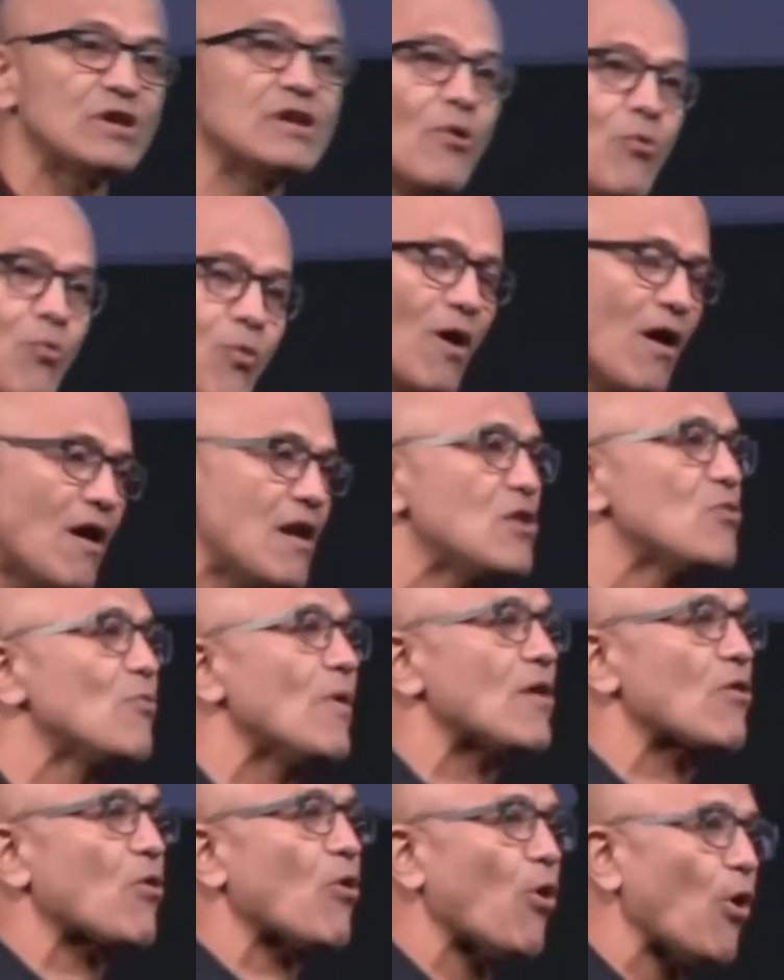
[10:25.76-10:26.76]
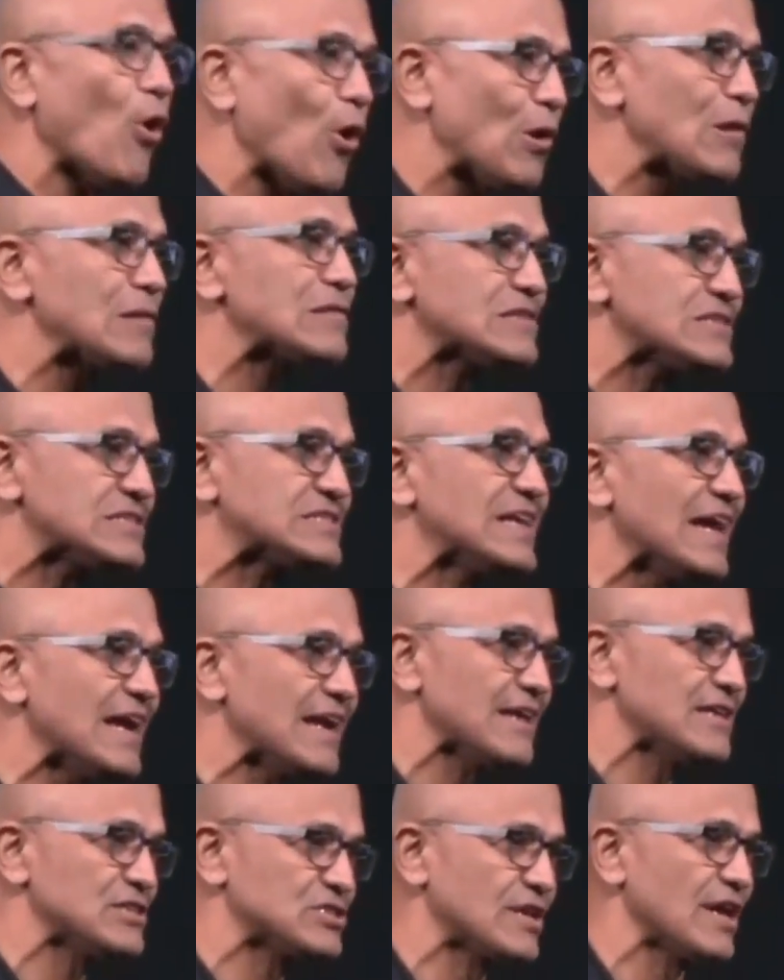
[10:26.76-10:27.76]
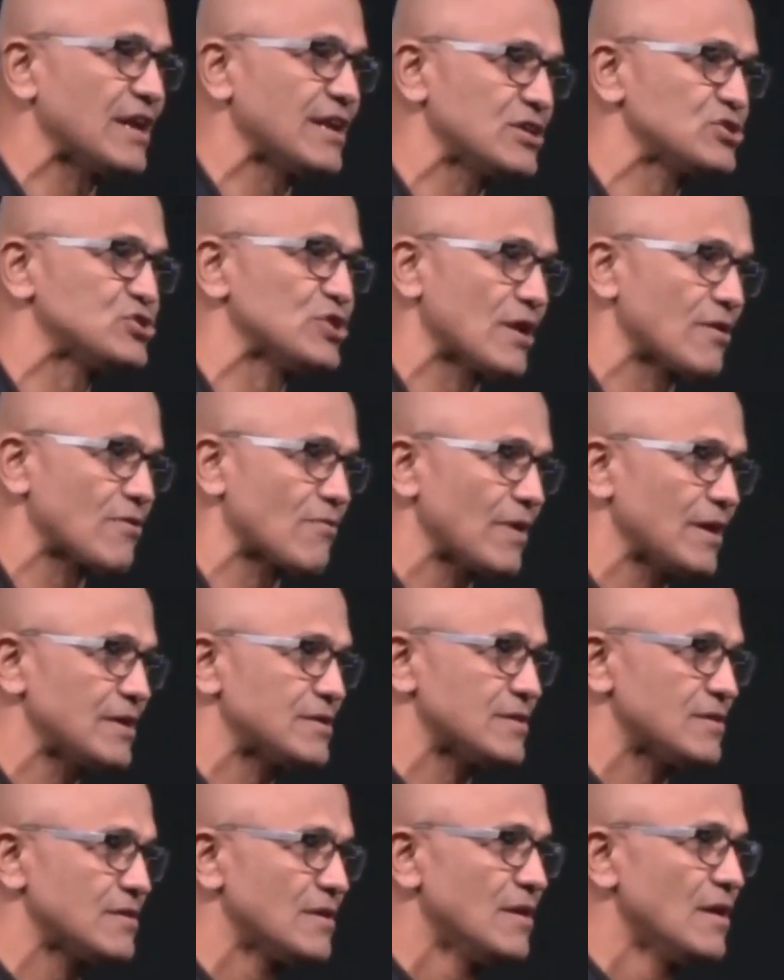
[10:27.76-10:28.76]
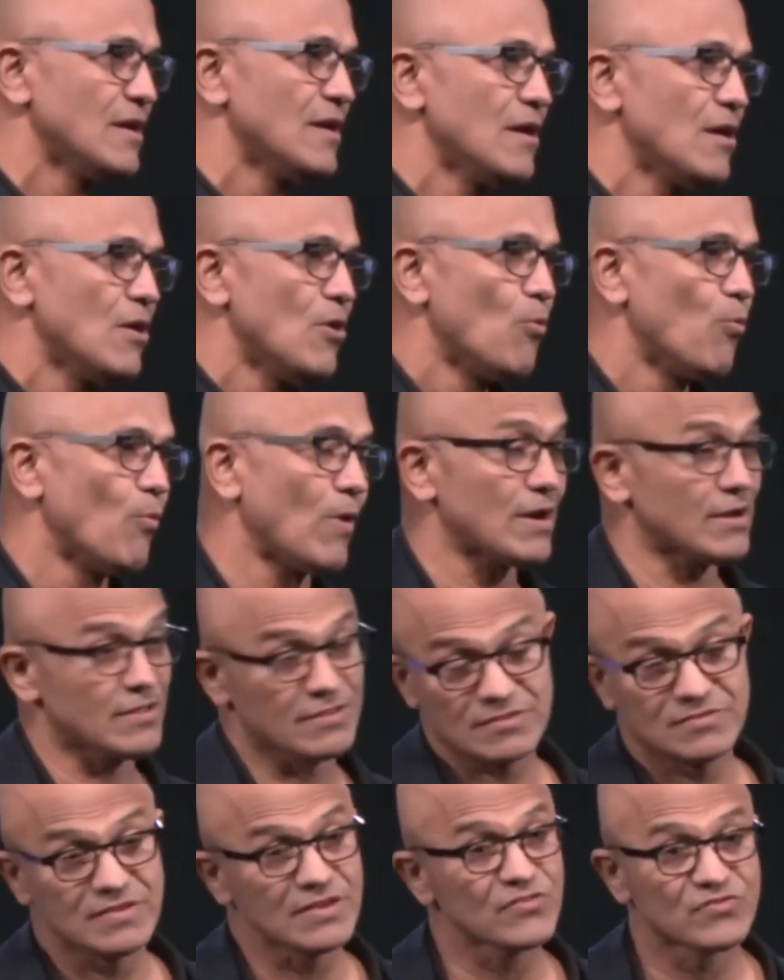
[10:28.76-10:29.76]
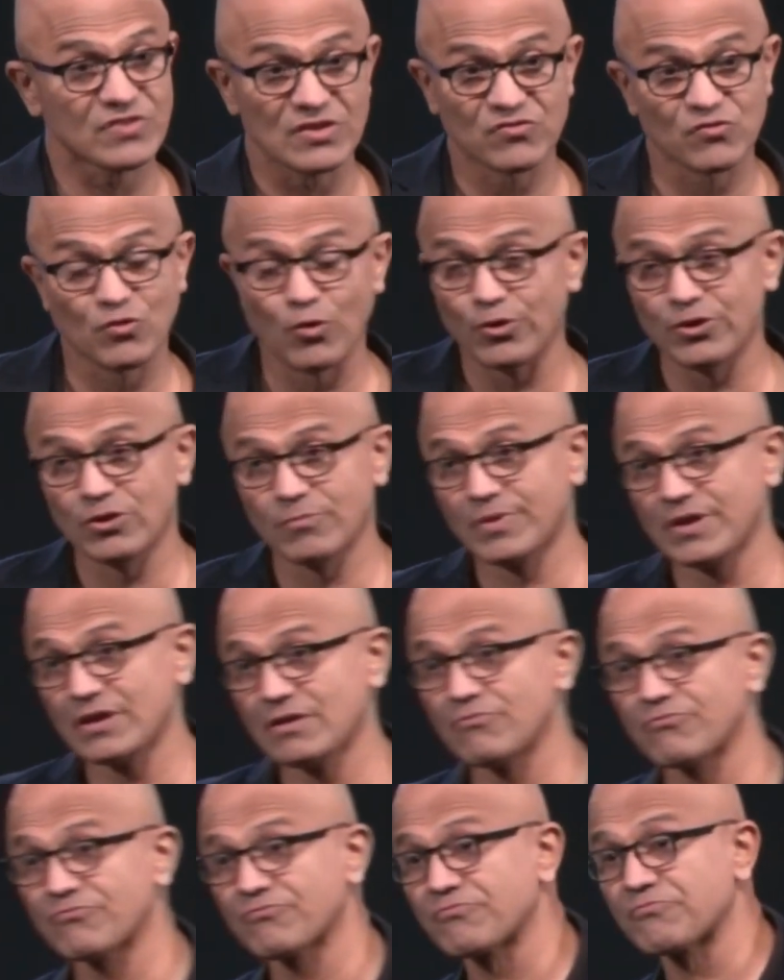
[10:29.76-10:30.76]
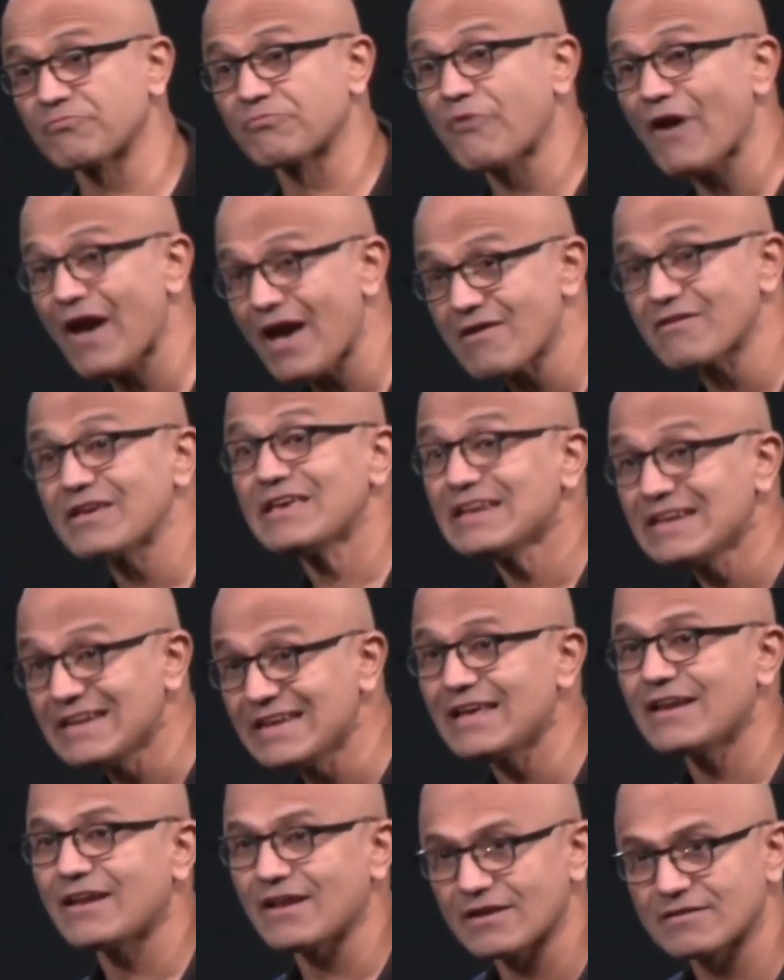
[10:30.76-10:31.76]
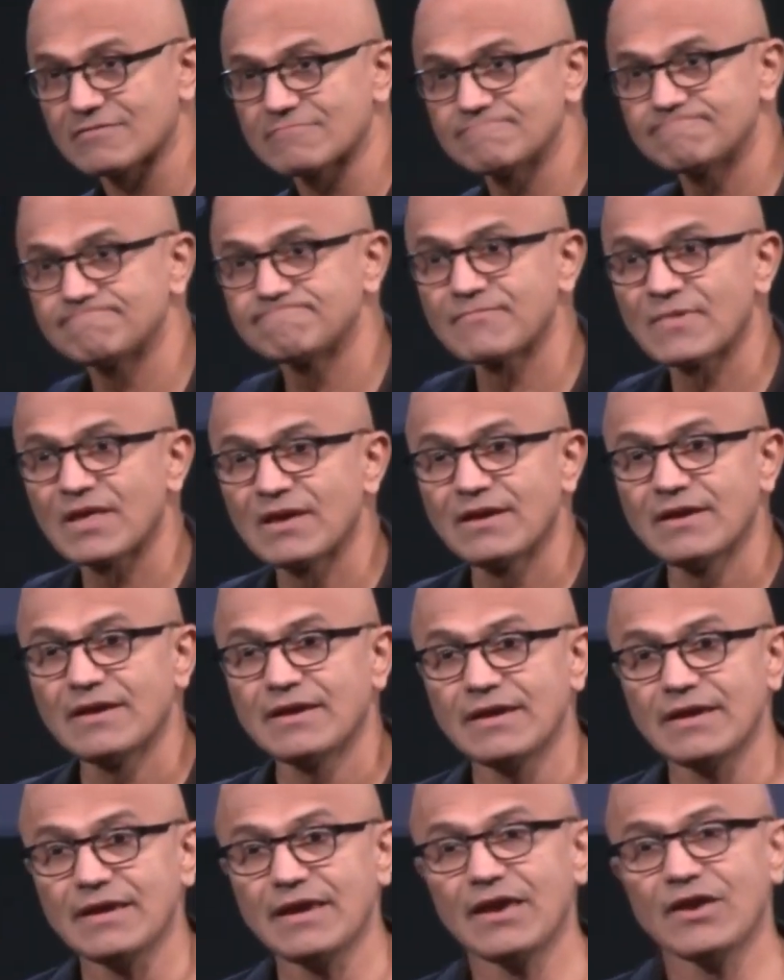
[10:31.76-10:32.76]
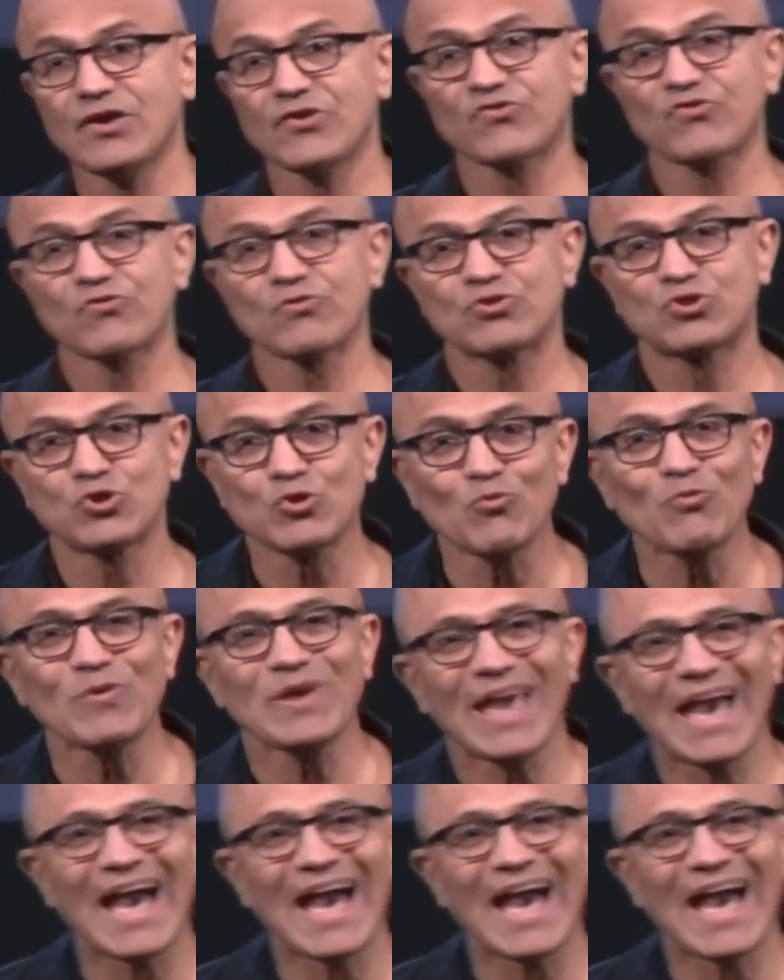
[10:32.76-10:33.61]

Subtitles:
In a world where all this data is getting generated, one of the things that's going to be very needed is, do we